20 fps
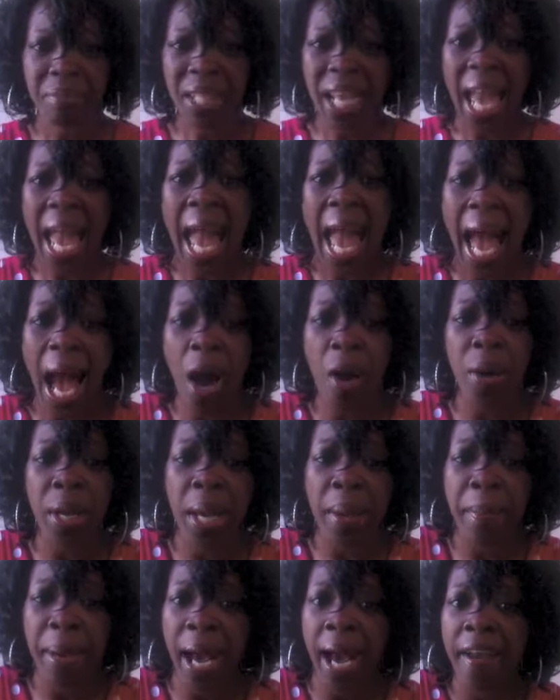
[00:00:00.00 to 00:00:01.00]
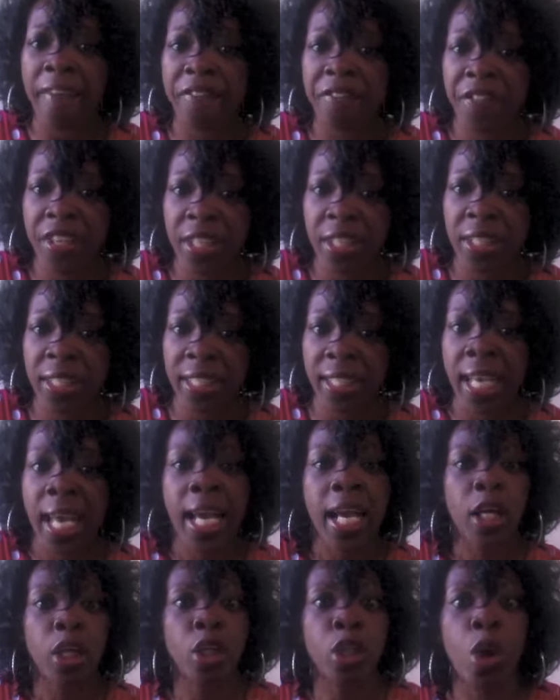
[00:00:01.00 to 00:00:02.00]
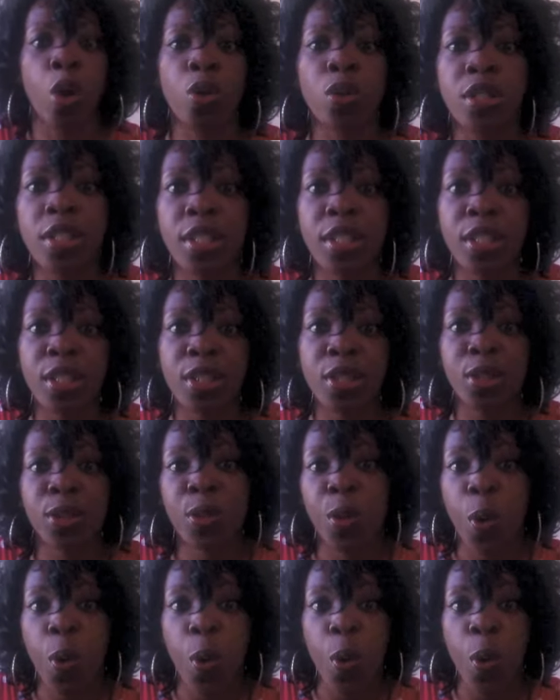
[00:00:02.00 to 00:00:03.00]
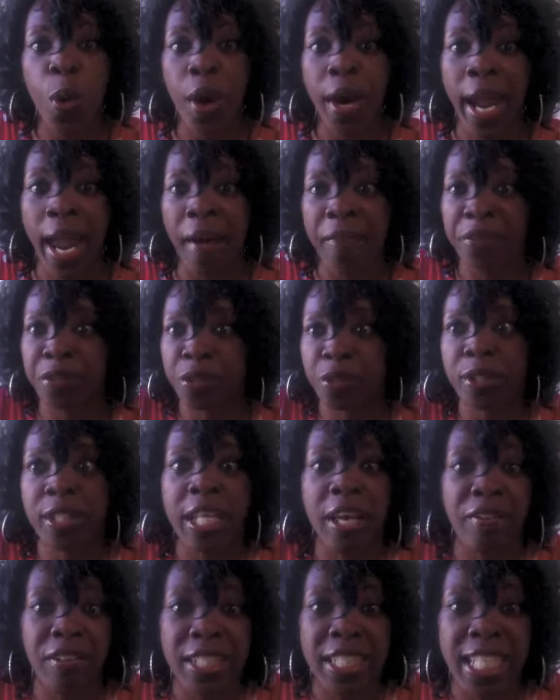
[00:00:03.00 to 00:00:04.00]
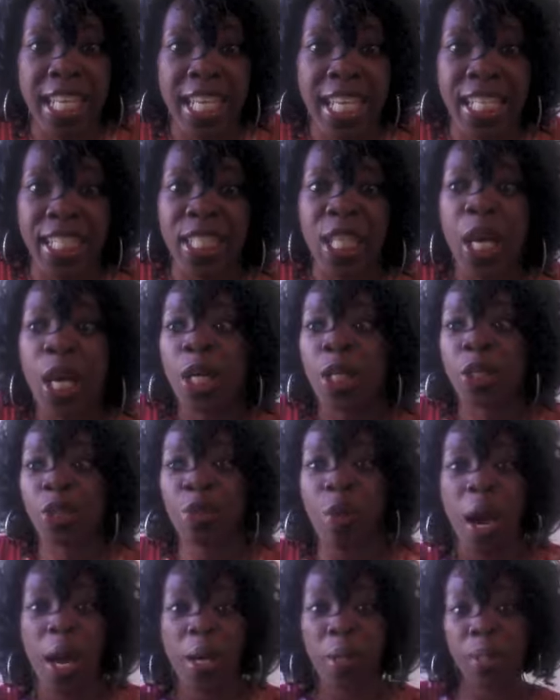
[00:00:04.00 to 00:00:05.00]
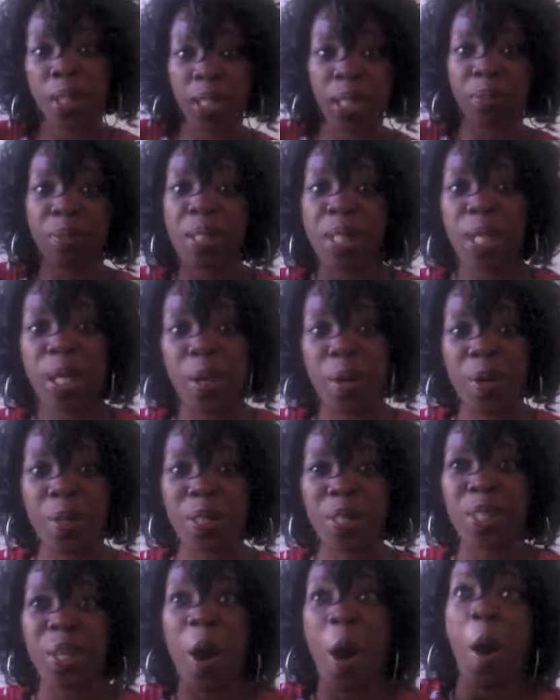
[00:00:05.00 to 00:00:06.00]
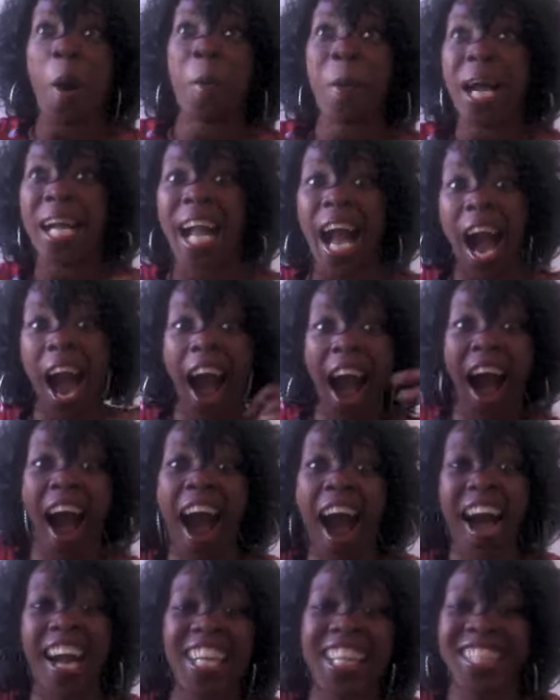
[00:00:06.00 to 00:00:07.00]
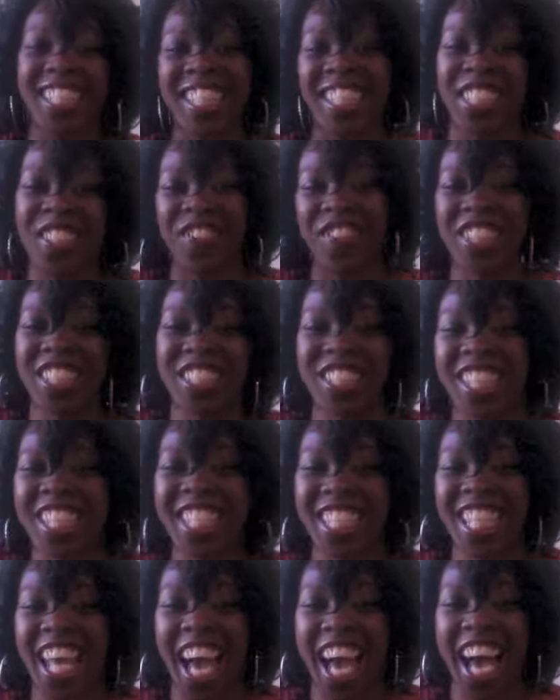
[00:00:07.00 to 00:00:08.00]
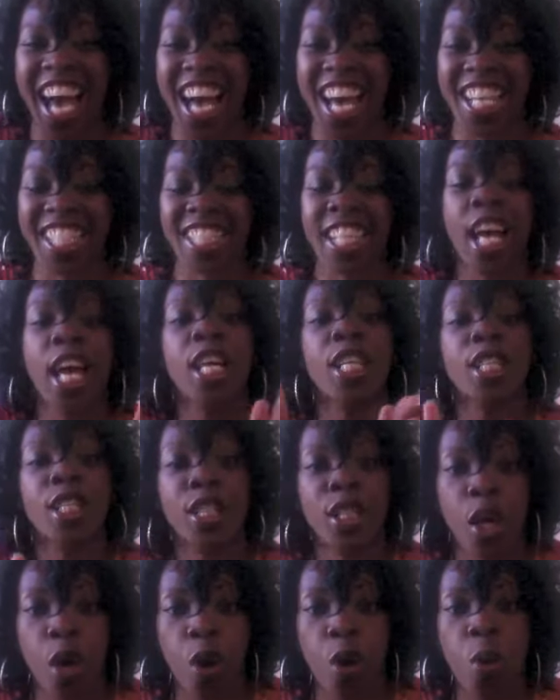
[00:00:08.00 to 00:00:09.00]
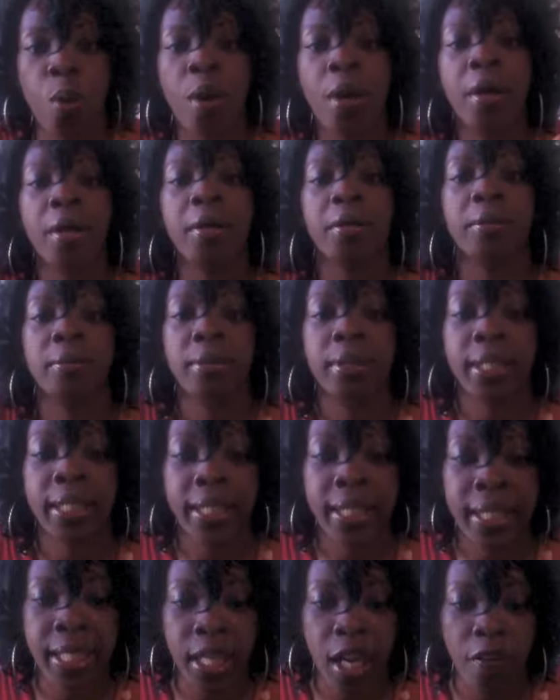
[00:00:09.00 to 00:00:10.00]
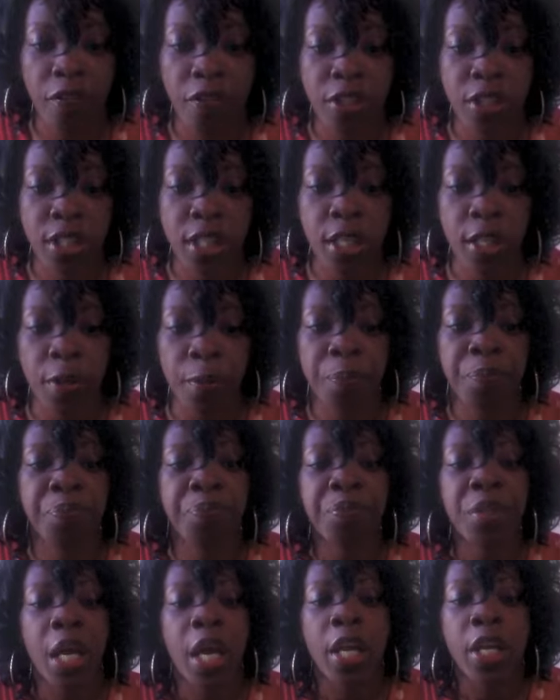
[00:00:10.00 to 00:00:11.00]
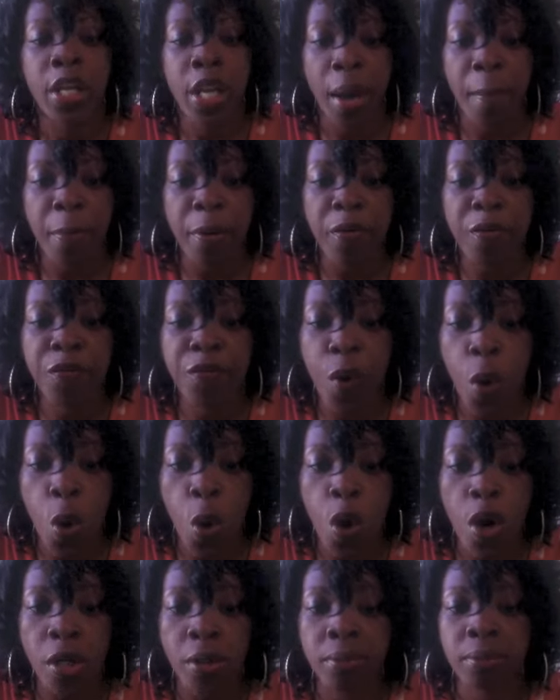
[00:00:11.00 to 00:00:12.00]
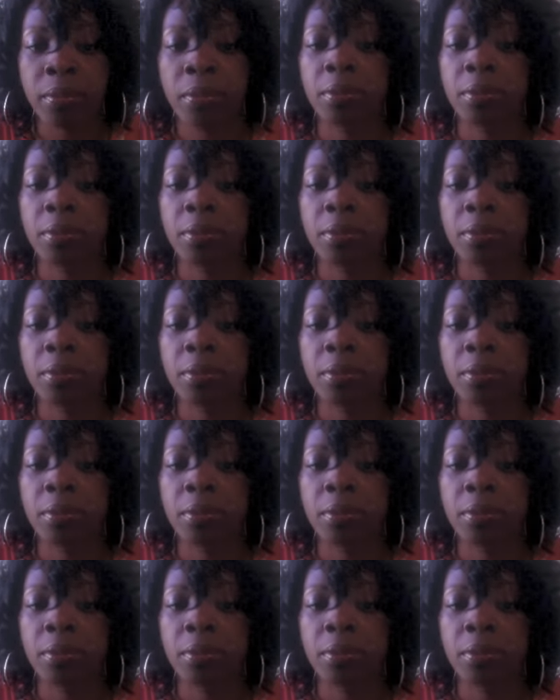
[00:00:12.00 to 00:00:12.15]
How am I feeling? Go to the store after 7 days. Try on some clothes and go, oh my God, it's a different dress size. So get off the scale. Number 4,